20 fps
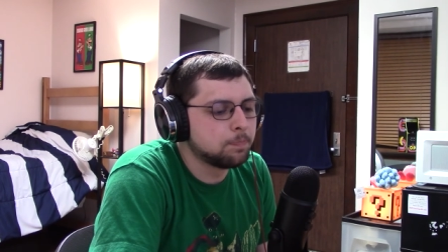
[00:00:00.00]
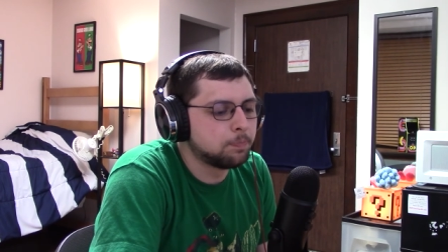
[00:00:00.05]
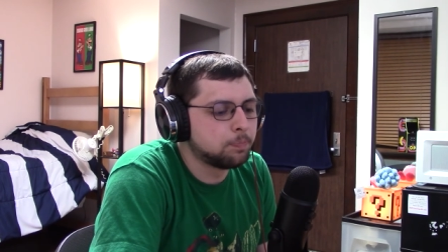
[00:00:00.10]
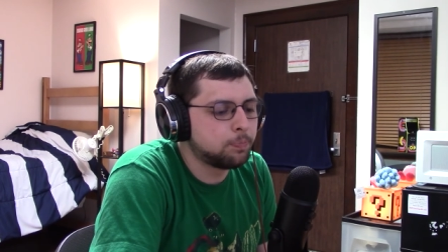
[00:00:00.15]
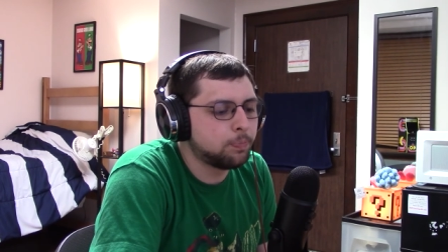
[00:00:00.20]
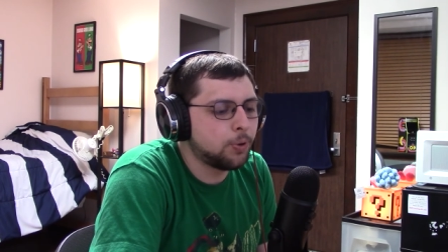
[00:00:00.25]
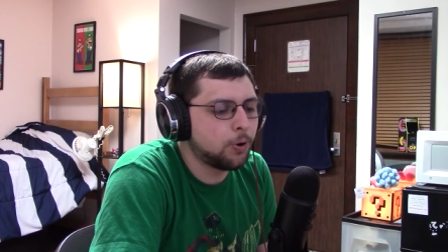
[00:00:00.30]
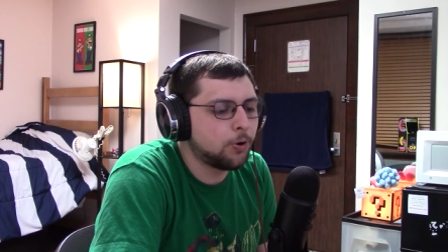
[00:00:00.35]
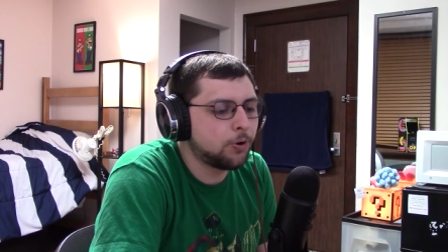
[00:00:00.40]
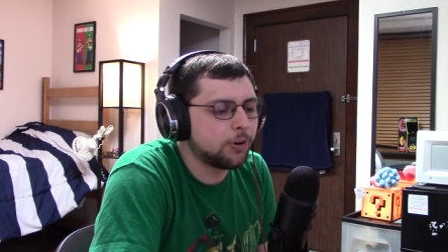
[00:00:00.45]

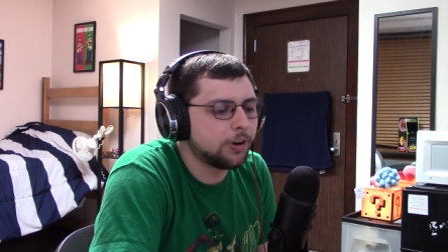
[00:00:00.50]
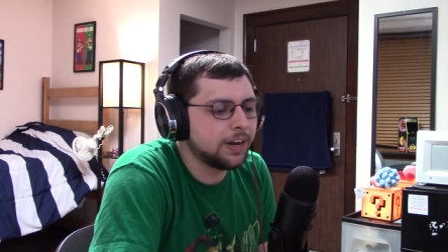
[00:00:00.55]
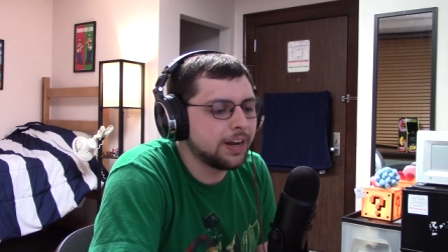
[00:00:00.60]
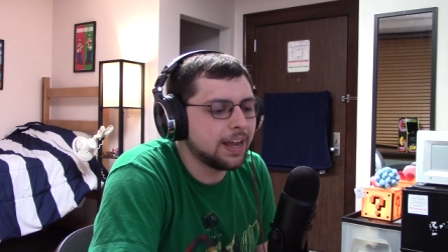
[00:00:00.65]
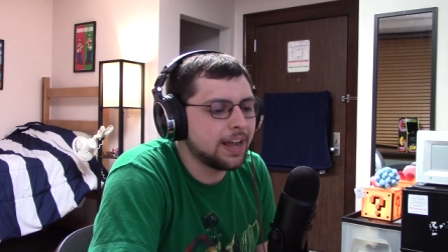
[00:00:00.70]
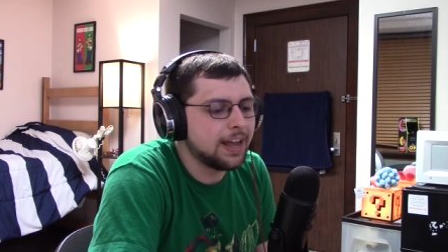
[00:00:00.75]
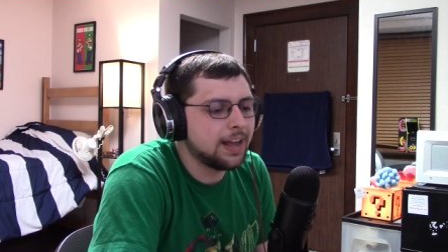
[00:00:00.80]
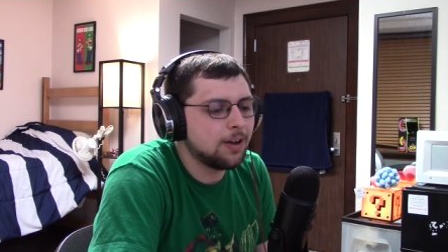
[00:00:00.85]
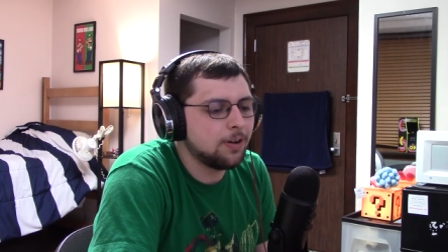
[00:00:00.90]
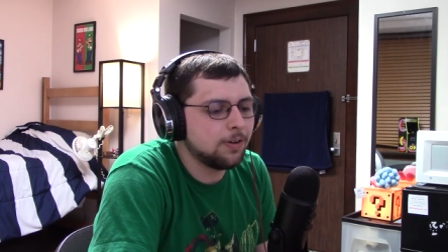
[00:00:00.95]

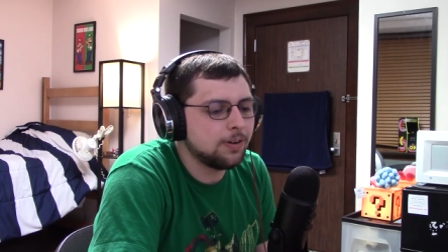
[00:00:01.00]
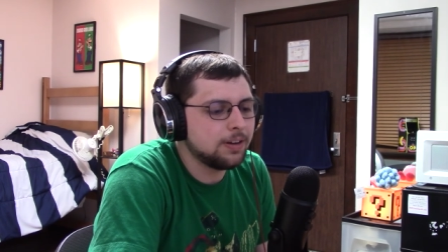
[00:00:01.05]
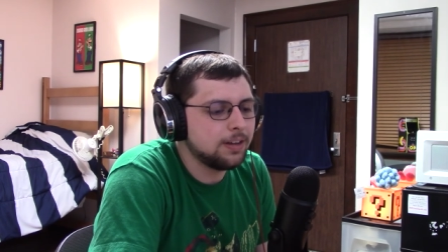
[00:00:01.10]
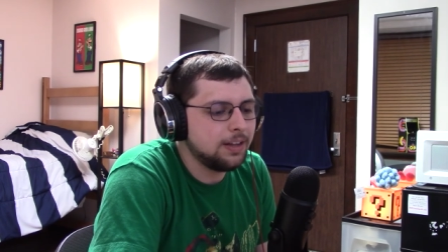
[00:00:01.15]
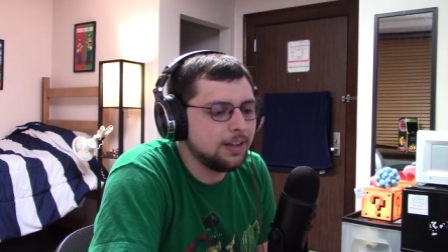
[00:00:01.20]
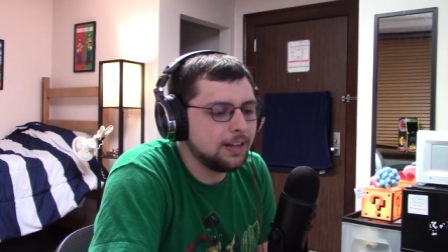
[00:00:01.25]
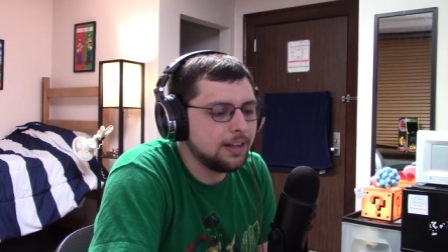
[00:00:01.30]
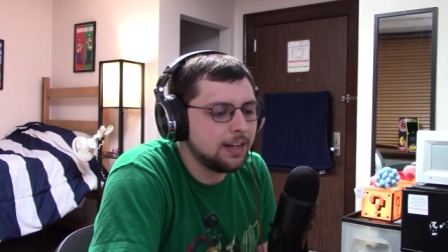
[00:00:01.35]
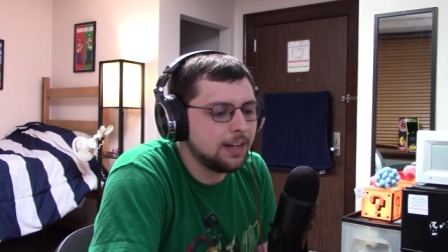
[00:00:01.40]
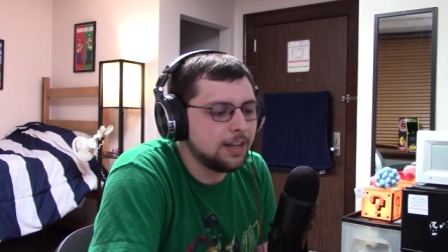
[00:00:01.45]
pouring out
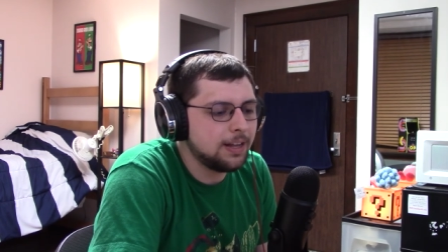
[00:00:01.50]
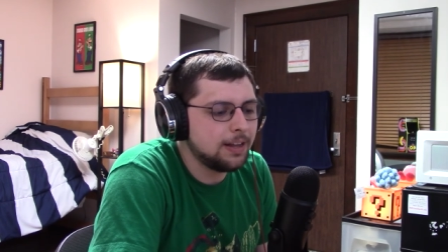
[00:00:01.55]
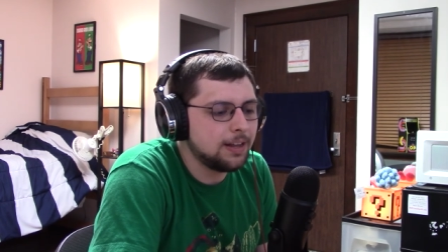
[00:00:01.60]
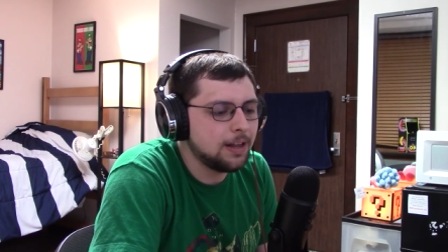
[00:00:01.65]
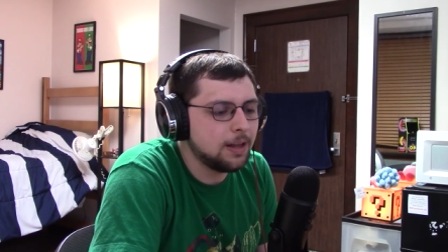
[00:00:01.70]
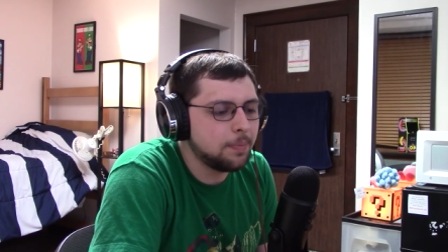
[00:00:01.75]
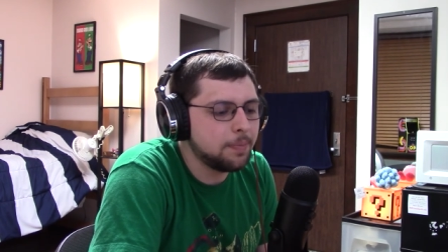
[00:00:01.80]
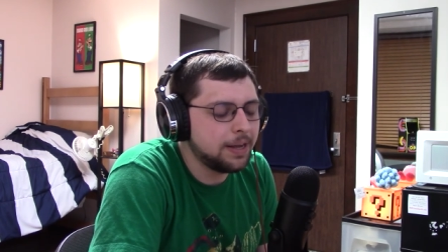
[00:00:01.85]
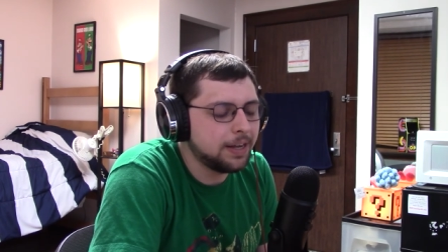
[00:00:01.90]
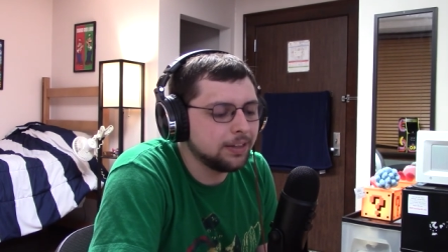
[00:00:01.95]

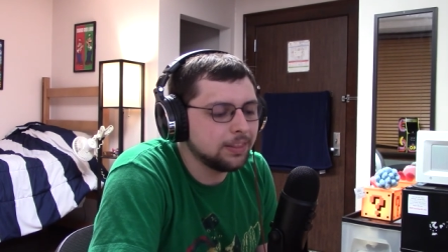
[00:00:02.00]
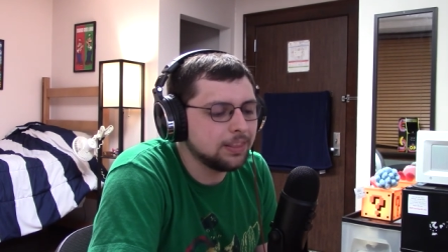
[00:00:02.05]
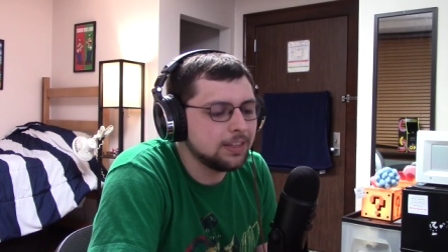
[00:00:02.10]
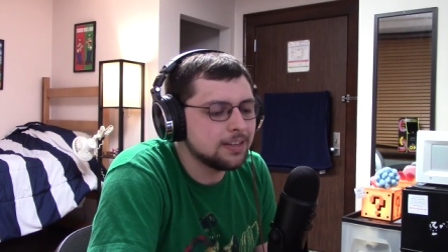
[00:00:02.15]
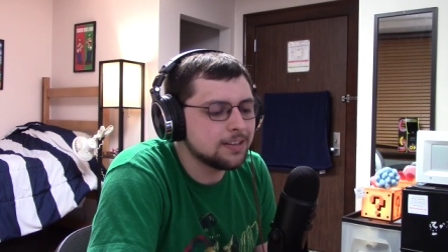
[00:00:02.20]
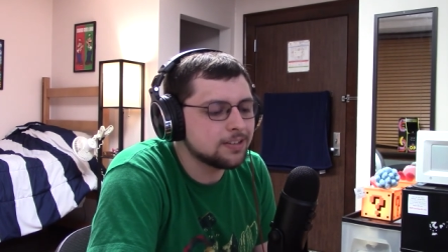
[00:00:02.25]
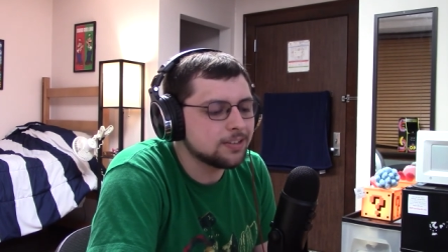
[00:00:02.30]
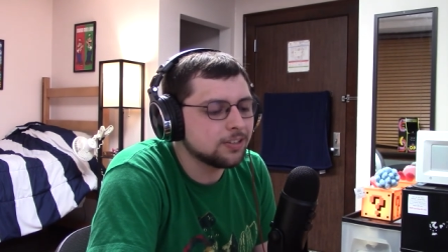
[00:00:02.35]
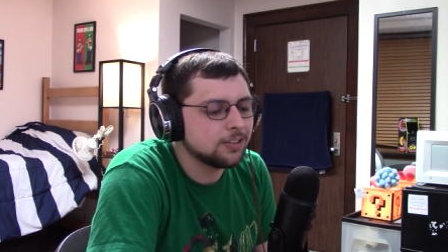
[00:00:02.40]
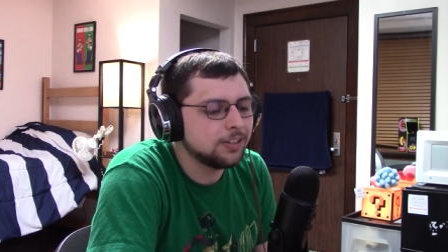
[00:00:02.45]
about
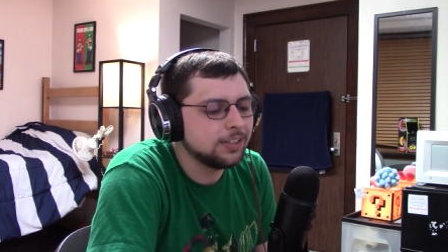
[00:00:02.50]
this,